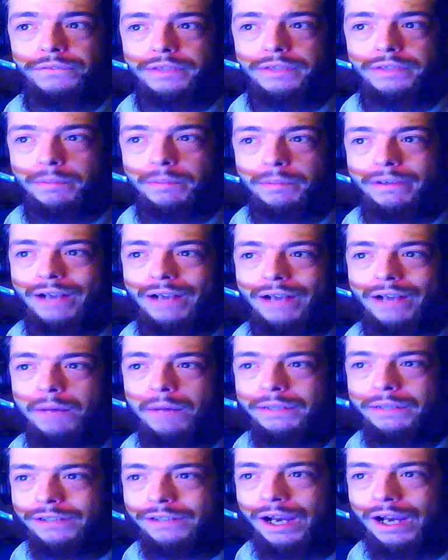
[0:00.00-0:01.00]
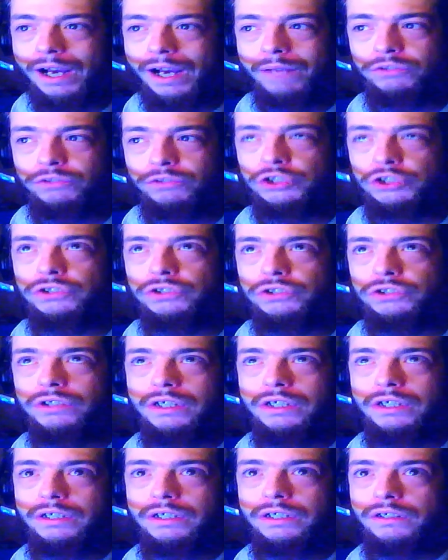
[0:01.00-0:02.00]
No matter how many times you
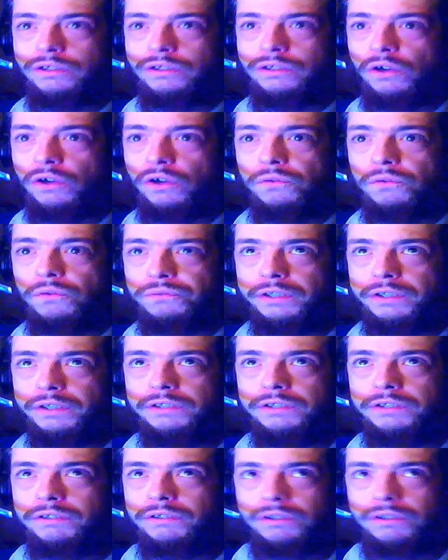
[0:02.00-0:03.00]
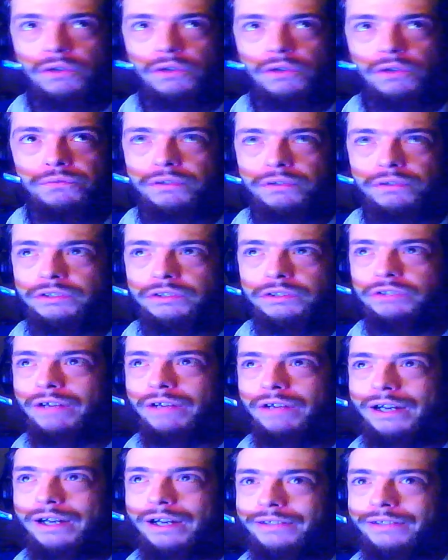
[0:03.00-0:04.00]
go through with
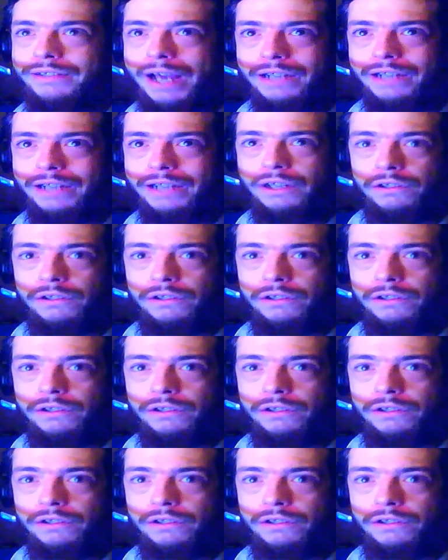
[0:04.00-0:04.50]
your tax dodge